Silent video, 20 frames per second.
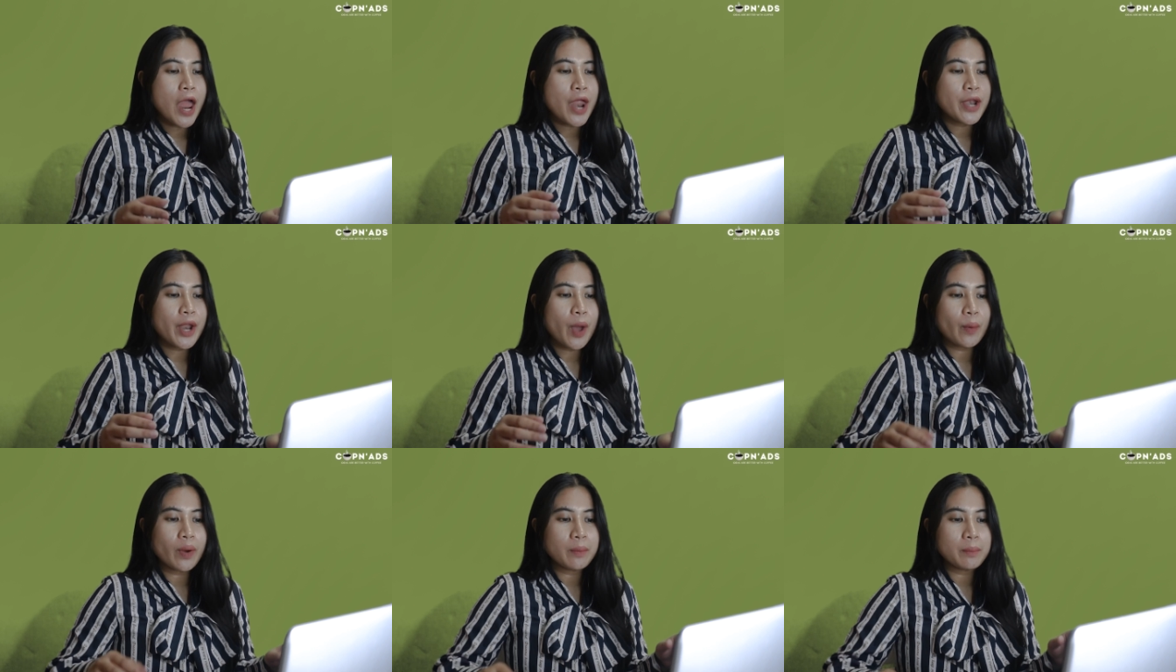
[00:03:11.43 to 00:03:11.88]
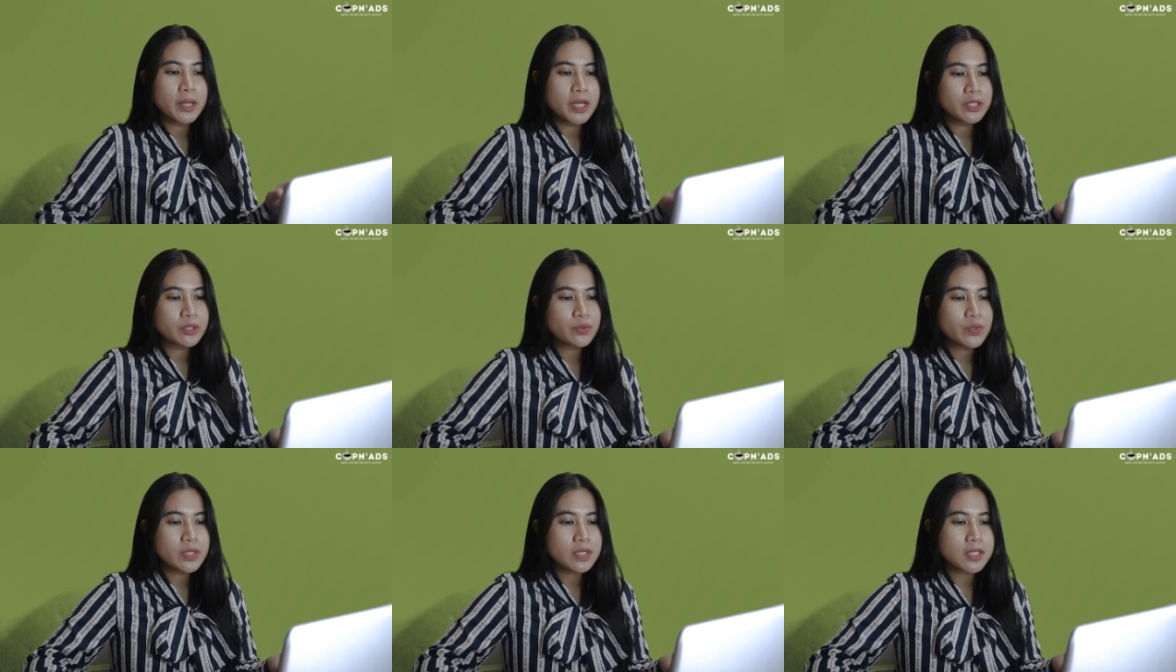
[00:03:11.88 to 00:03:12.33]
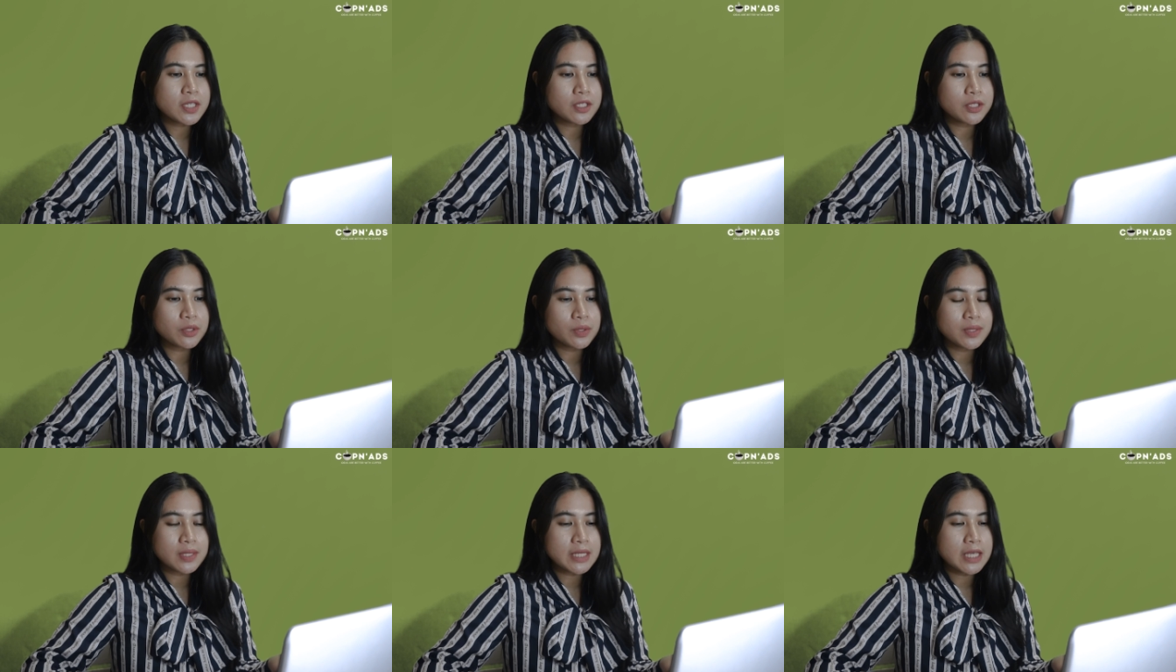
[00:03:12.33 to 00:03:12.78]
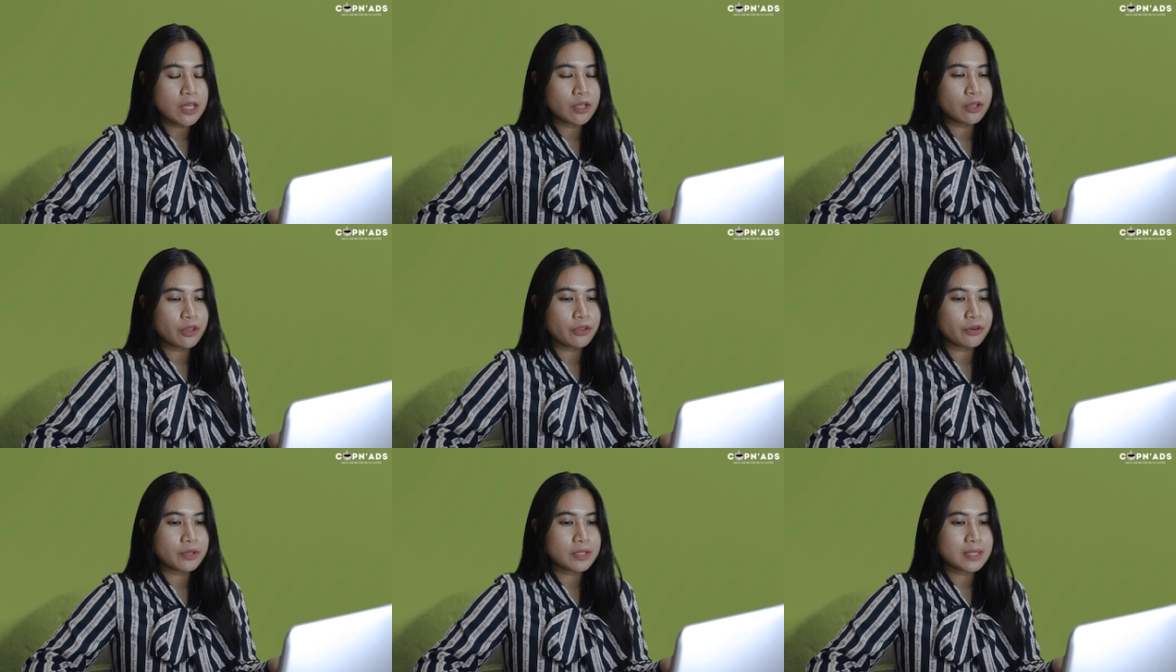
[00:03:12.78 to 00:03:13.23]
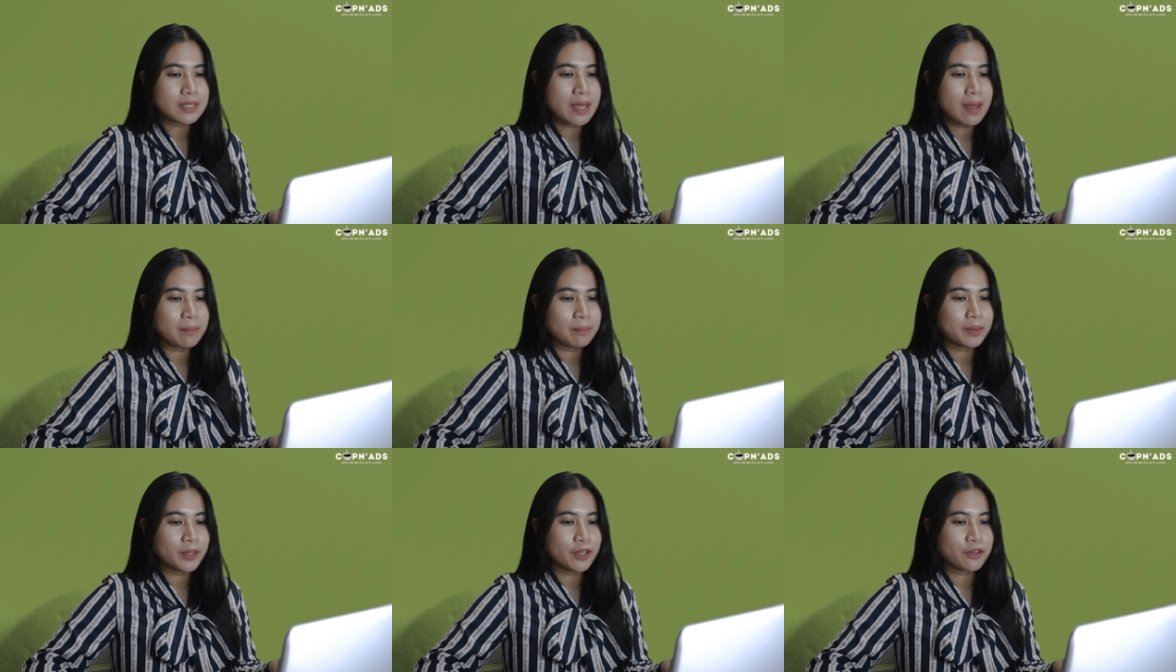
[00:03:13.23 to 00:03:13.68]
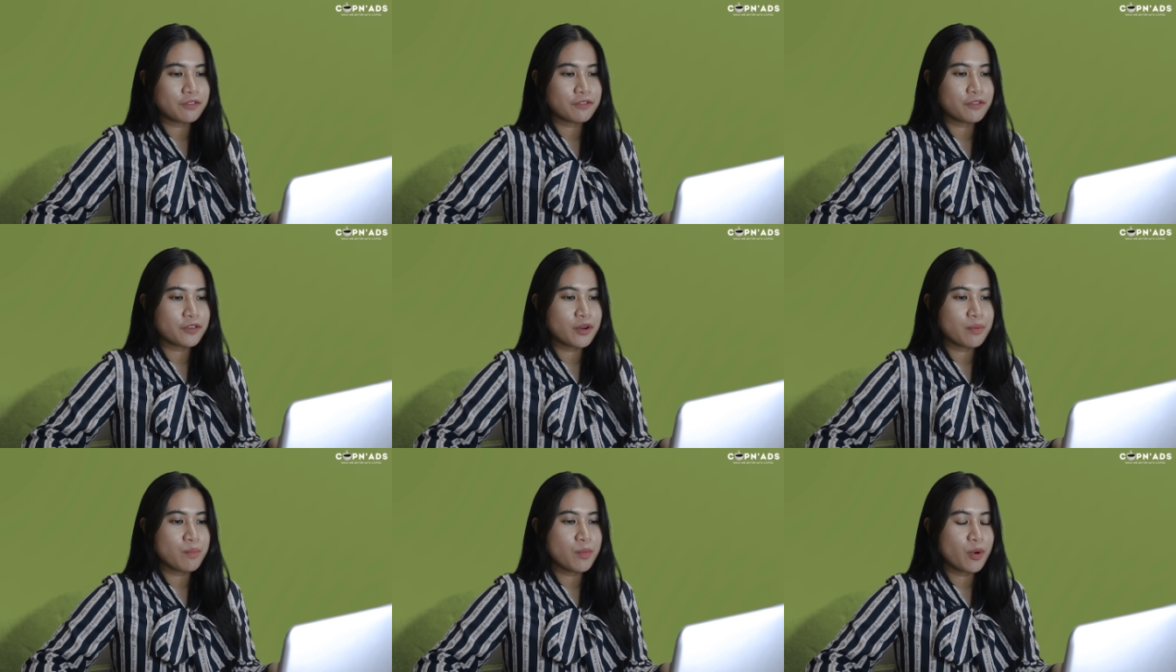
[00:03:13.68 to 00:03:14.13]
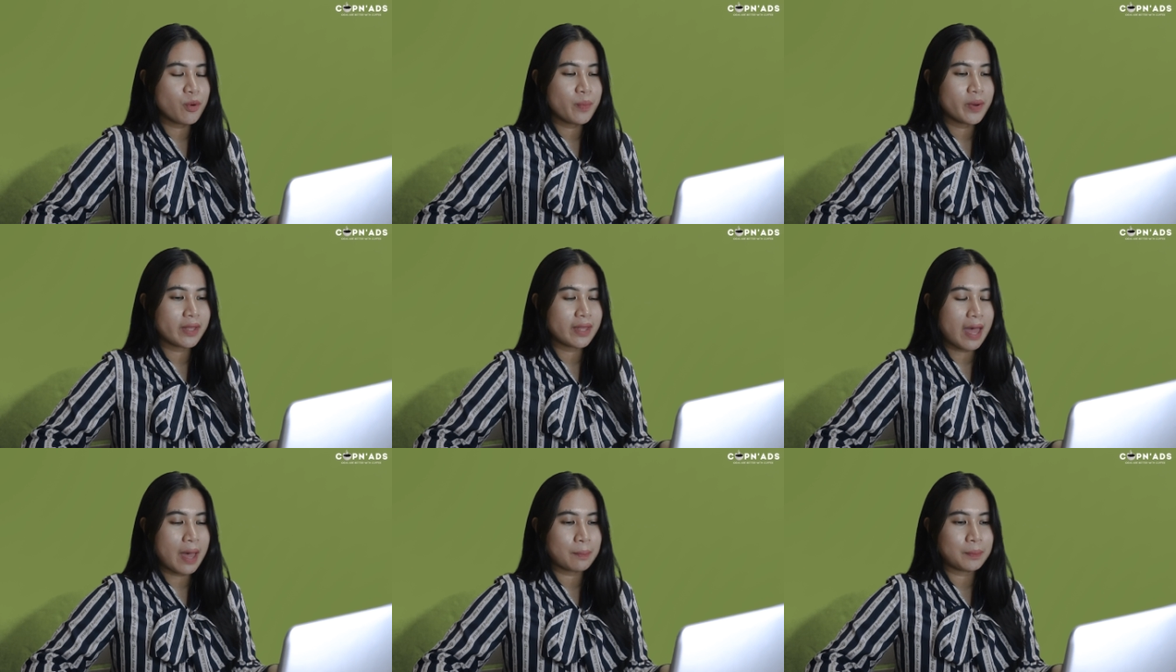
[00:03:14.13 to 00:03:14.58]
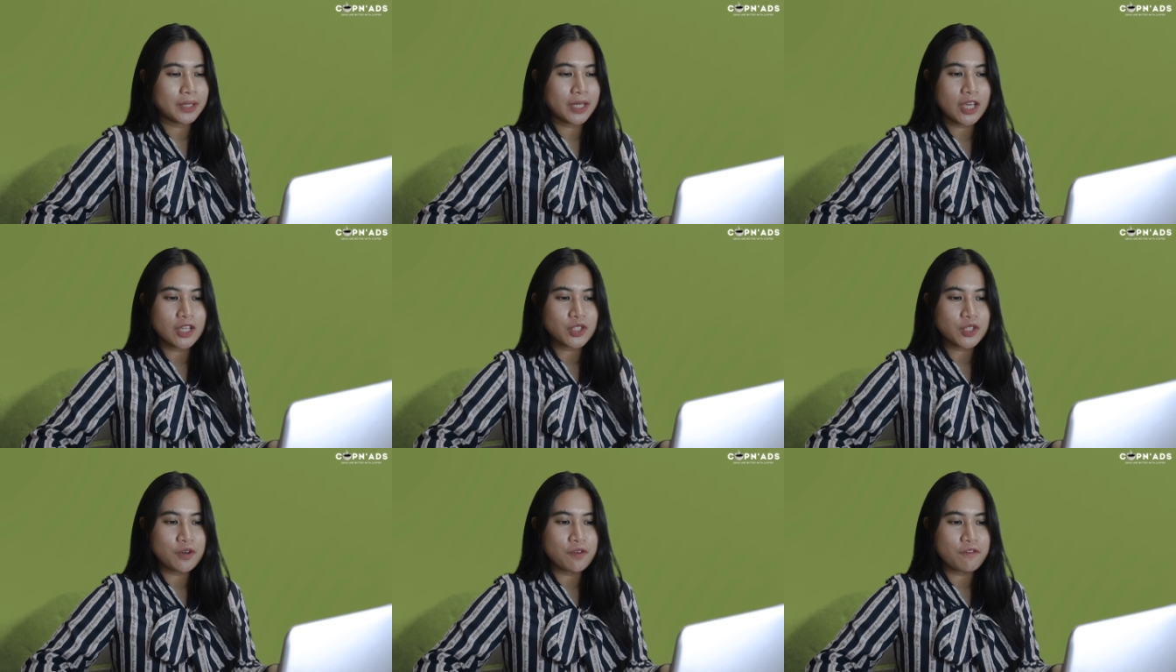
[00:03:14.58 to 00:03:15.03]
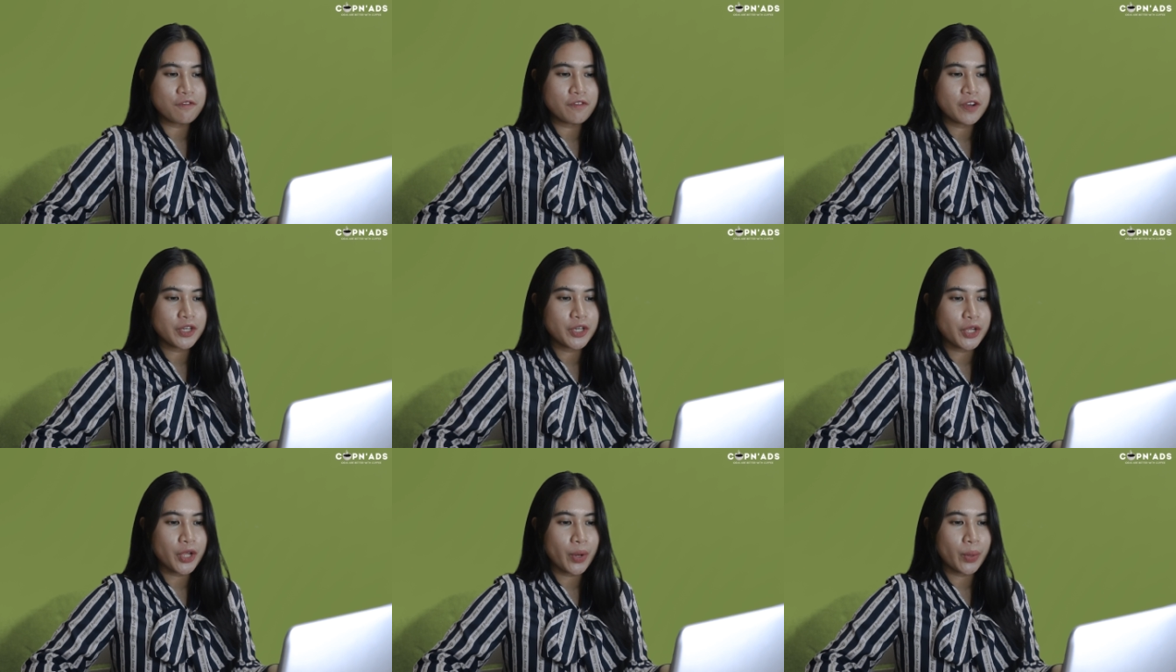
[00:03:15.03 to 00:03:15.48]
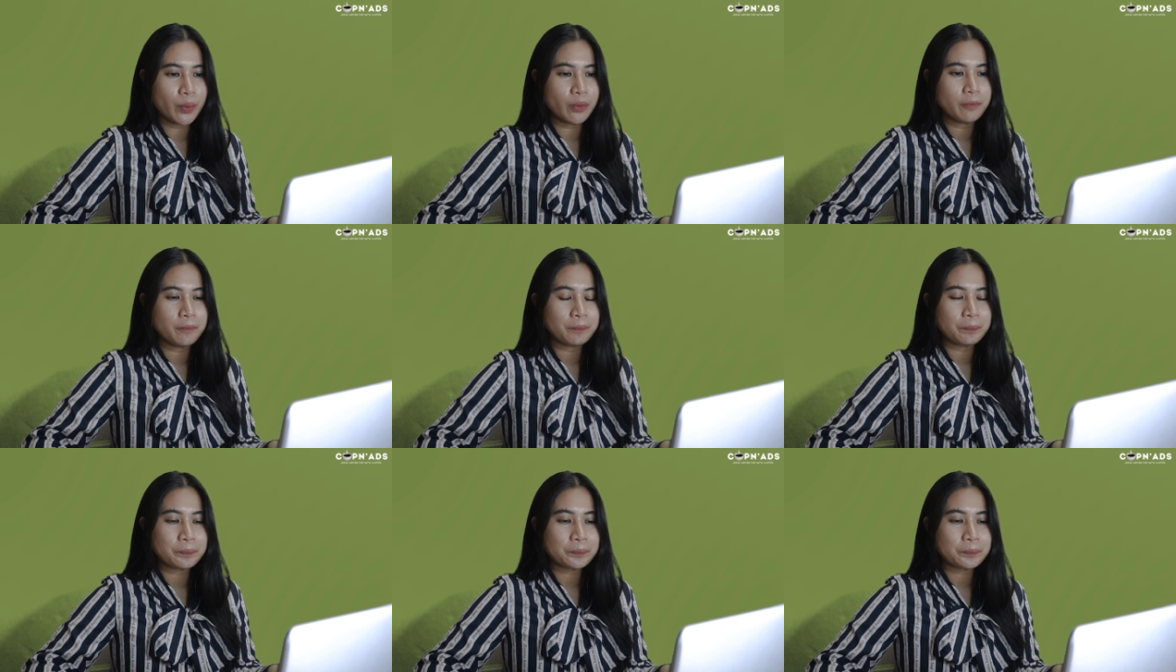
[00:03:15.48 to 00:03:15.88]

Now I'm interested to see another template for a mobile application video,